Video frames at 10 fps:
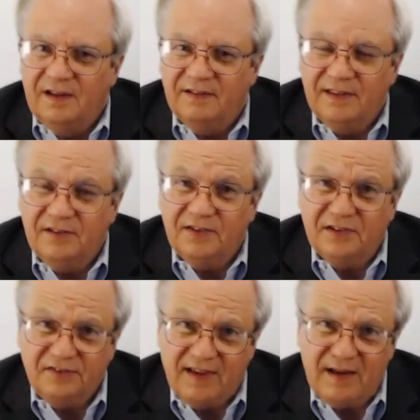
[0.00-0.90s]
If this
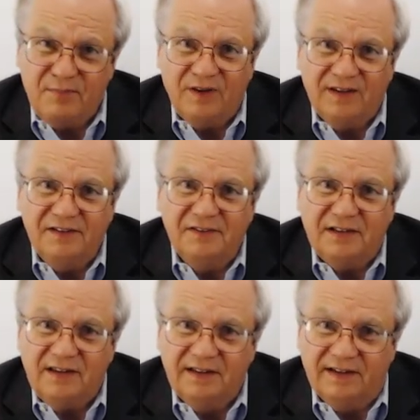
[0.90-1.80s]
example
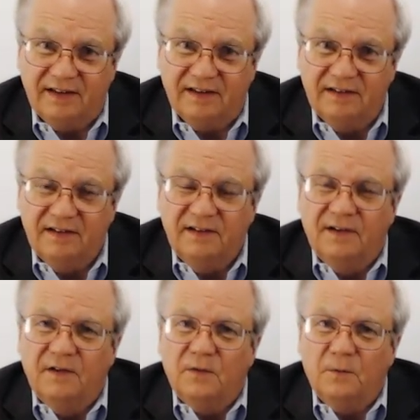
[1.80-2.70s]
isn't clear,
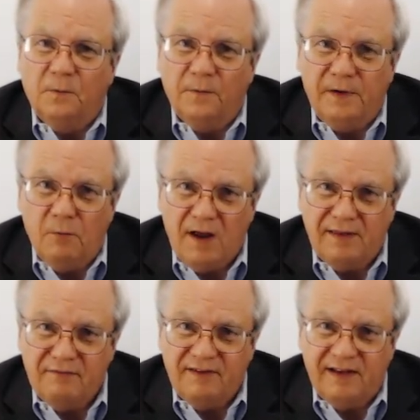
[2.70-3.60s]

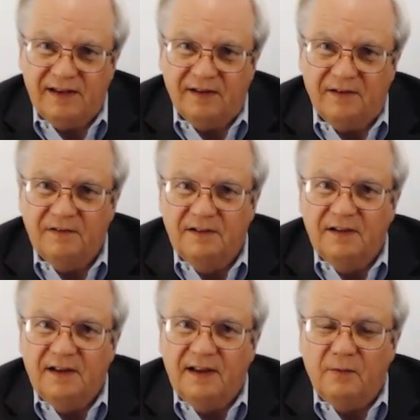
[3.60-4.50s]
rewind the video
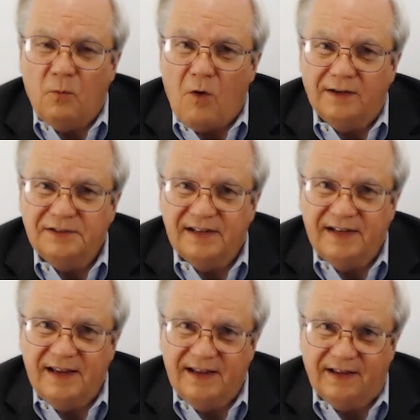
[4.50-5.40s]
and watch it
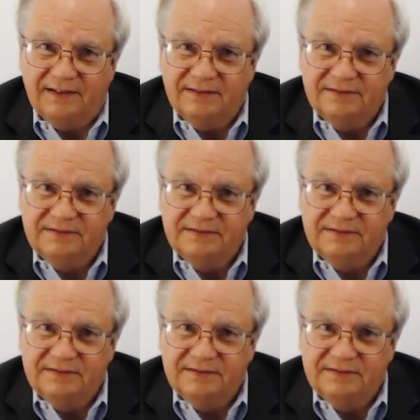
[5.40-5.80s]
again.